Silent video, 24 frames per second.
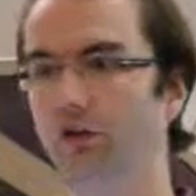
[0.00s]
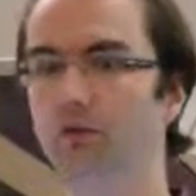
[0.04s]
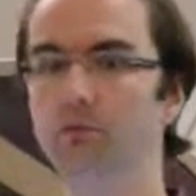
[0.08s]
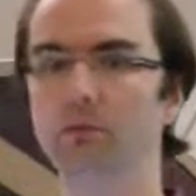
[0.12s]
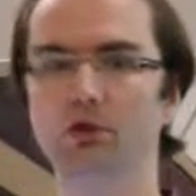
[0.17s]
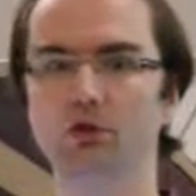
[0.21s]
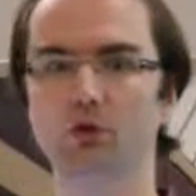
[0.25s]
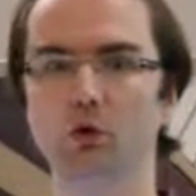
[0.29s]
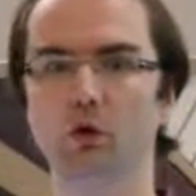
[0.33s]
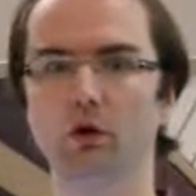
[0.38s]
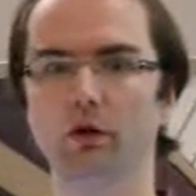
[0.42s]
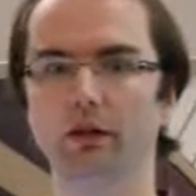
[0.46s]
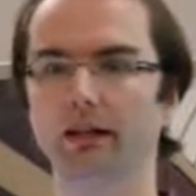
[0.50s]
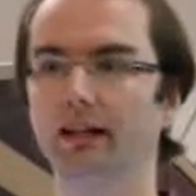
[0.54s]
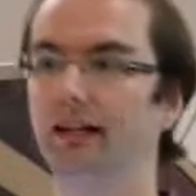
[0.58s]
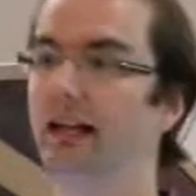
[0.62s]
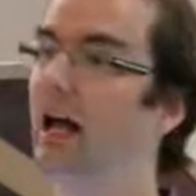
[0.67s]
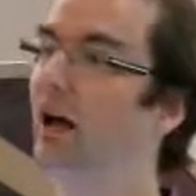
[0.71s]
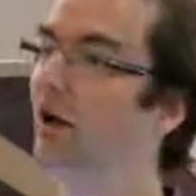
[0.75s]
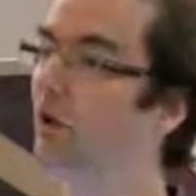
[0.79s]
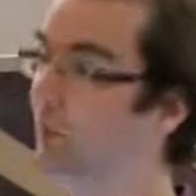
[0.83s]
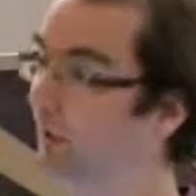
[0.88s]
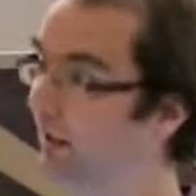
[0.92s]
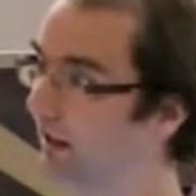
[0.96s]
the majority and
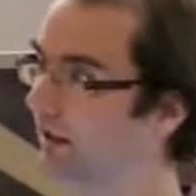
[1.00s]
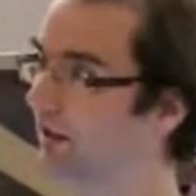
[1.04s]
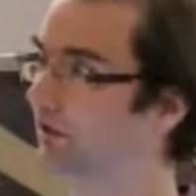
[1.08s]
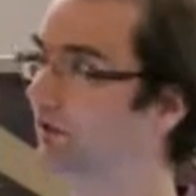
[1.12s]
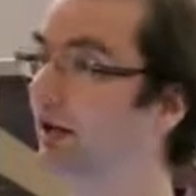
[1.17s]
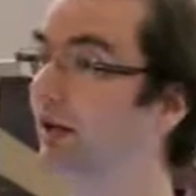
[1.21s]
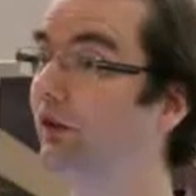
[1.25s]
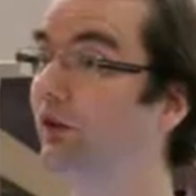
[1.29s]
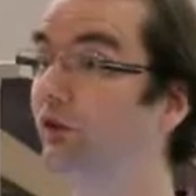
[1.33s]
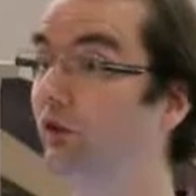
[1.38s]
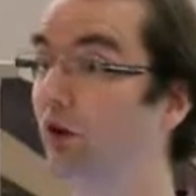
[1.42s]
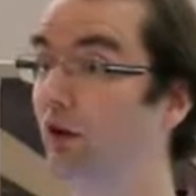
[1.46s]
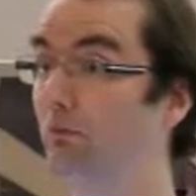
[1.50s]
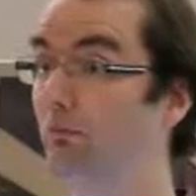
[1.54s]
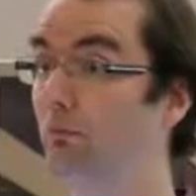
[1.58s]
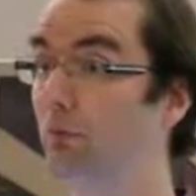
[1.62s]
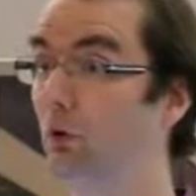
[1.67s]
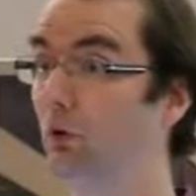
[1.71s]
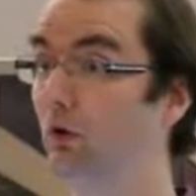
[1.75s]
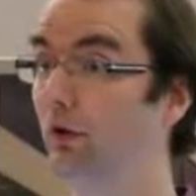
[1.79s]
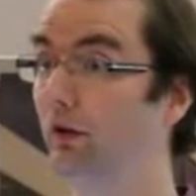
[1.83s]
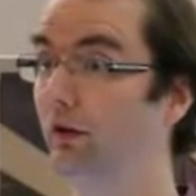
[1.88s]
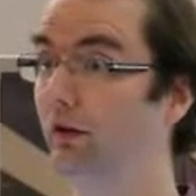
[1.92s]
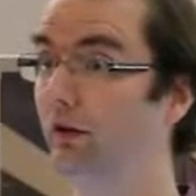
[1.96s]
how do we get the rest on
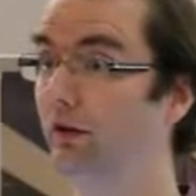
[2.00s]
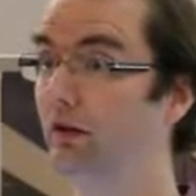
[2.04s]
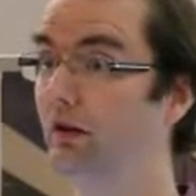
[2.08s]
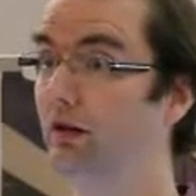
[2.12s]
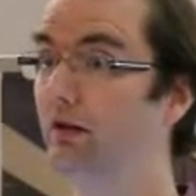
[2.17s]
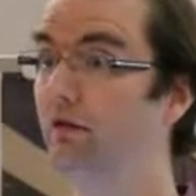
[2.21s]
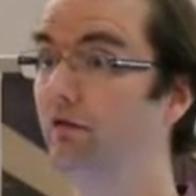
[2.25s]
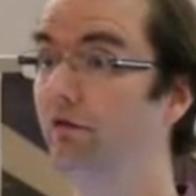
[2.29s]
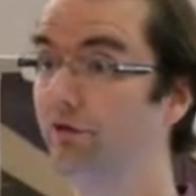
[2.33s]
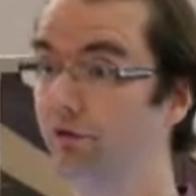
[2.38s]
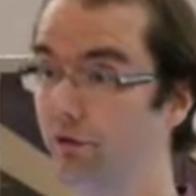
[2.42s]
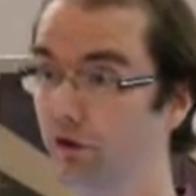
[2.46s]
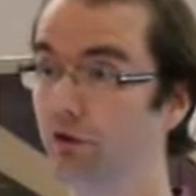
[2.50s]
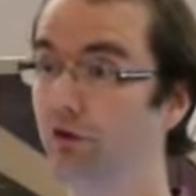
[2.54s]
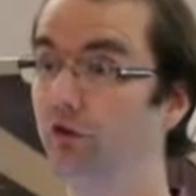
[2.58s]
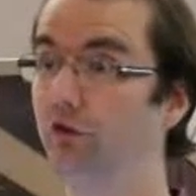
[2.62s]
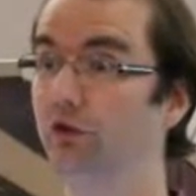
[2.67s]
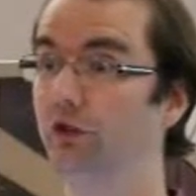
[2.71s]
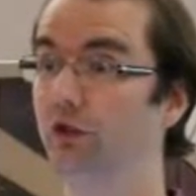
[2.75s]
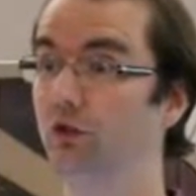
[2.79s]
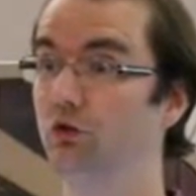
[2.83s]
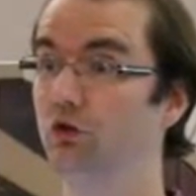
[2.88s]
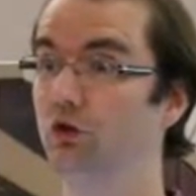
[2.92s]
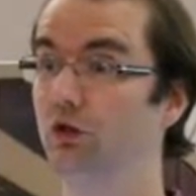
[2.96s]
board?
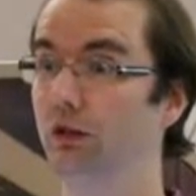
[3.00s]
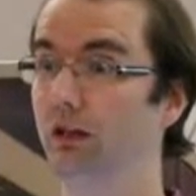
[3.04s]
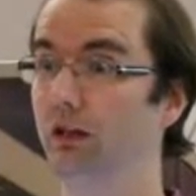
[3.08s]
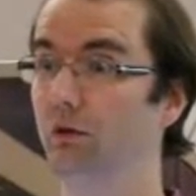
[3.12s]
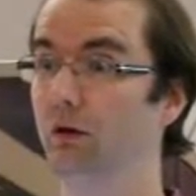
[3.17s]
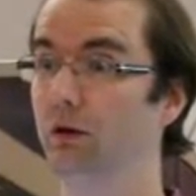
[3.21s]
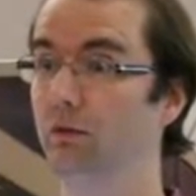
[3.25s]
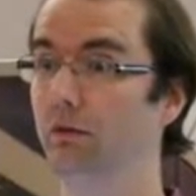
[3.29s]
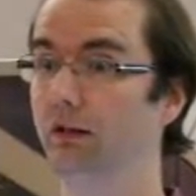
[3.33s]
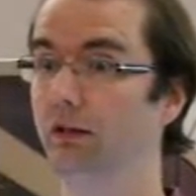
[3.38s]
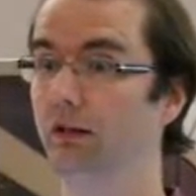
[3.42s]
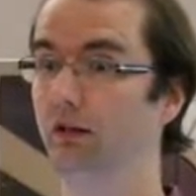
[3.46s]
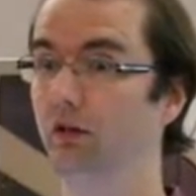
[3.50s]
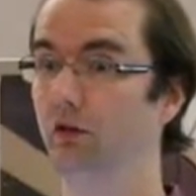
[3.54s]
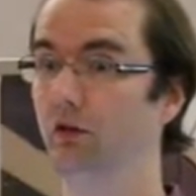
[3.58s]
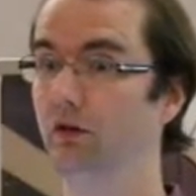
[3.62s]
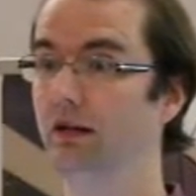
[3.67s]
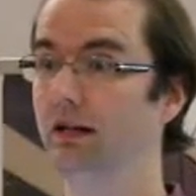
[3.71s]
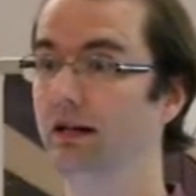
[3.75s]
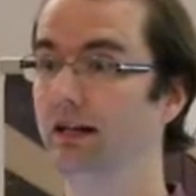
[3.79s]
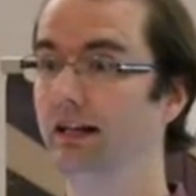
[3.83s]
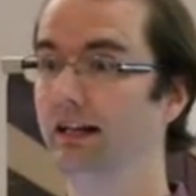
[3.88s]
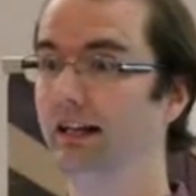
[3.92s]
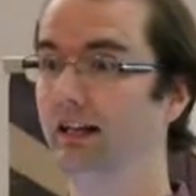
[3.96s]
First, usually what we do
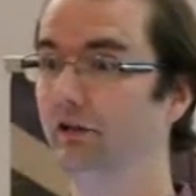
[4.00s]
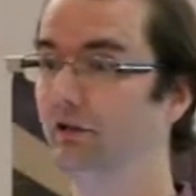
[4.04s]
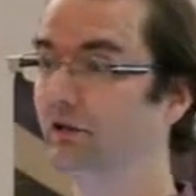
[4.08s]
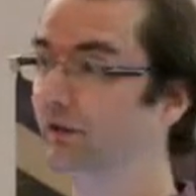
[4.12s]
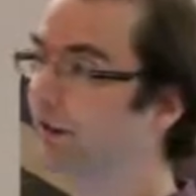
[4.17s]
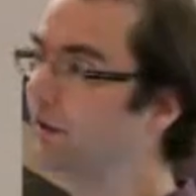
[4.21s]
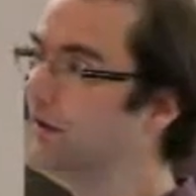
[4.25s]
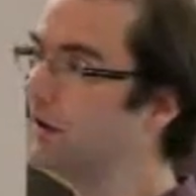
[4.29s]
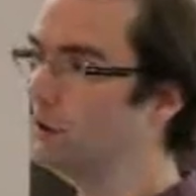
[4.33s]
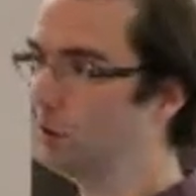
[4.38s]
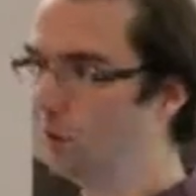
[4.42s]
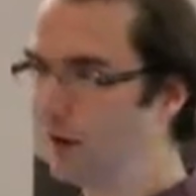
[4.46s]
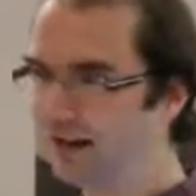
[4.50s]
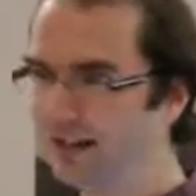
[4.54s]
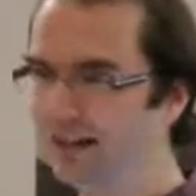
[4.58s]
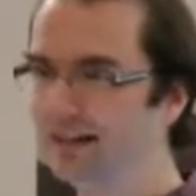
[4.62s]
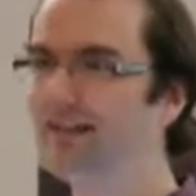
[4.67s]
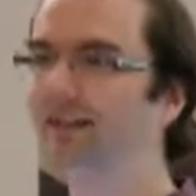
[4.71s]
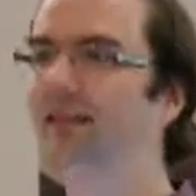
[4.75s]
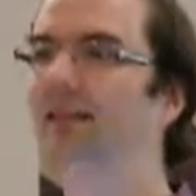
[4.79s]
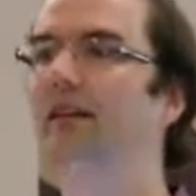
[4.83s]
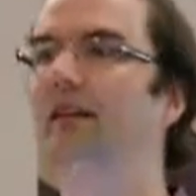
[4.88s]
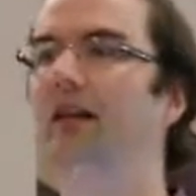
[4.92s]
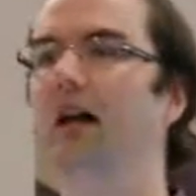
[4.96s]
is figure out what
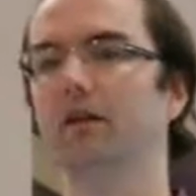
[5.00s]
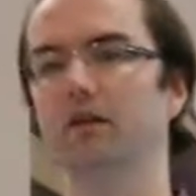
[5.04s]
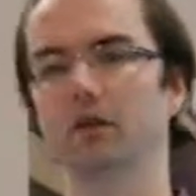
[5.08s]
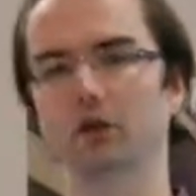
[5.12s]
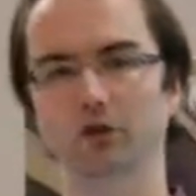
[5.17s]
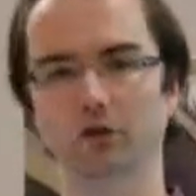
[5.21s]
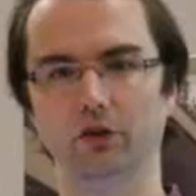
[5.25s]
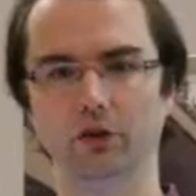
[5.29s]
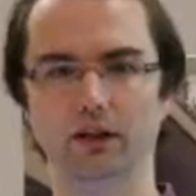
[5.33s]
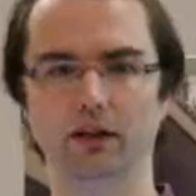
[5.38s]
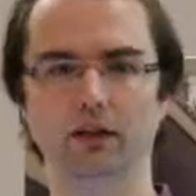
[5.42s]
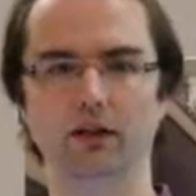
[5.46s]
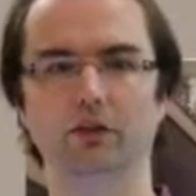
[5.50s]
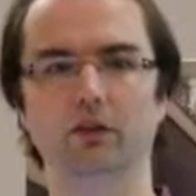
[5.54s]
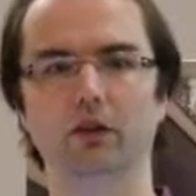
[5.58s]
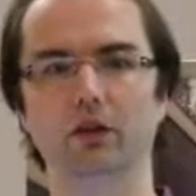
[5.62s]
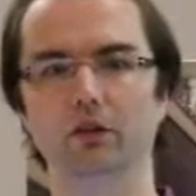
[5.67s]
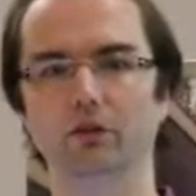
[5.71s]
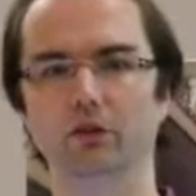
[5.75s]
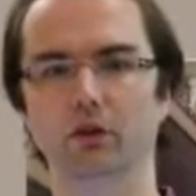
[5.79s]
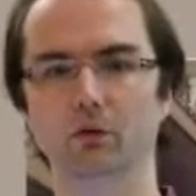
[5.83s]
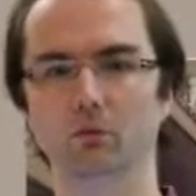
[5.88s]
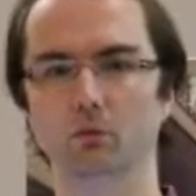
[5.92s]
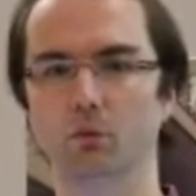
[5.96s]
is the diversity that's in
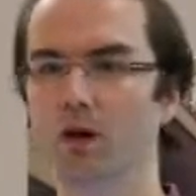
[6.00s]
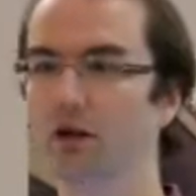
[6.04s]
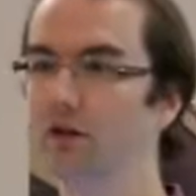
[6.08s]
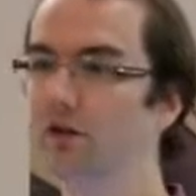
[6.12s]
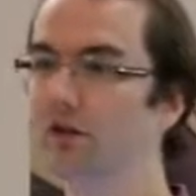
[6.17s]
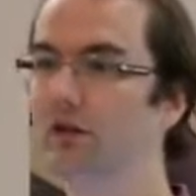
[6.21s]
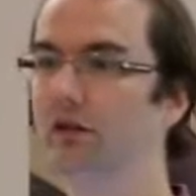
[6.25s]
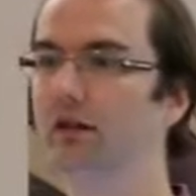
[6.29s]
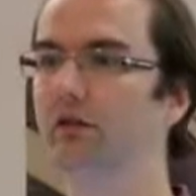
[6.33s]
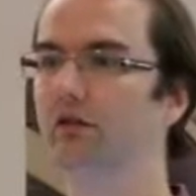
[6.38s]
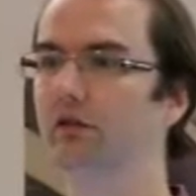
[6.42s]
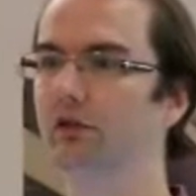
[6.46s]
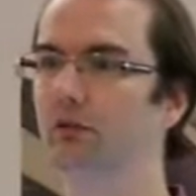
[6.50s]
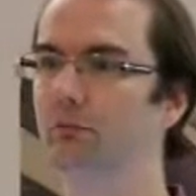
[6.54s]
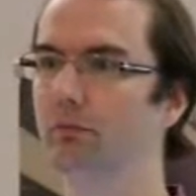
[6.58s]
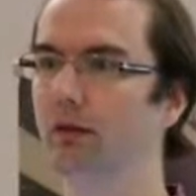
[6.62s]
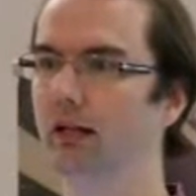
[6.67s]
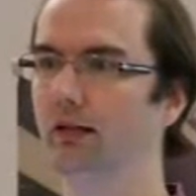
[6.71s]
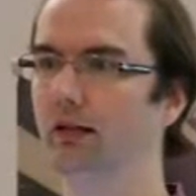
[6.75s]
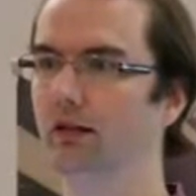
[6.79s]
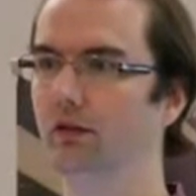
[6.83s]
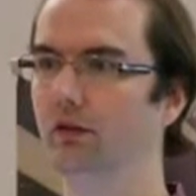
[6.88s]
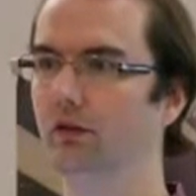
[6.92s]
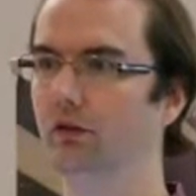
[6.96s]
the room. What are the different
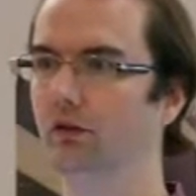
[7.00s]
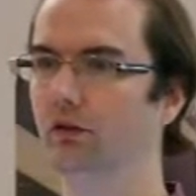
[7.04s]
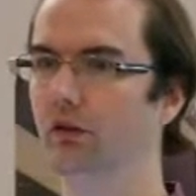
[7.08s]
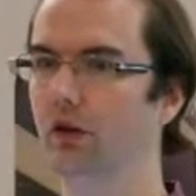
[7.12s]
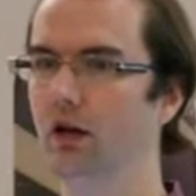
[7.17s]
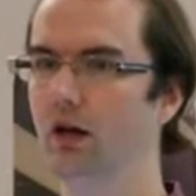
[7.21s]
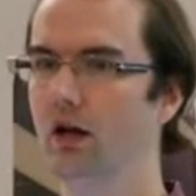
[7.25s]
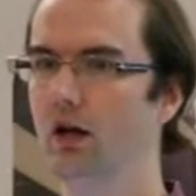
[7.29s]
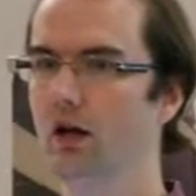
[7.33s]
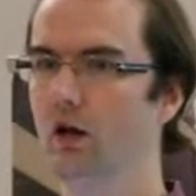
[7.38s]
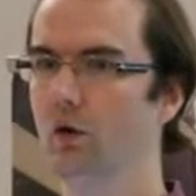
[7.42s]
opinions?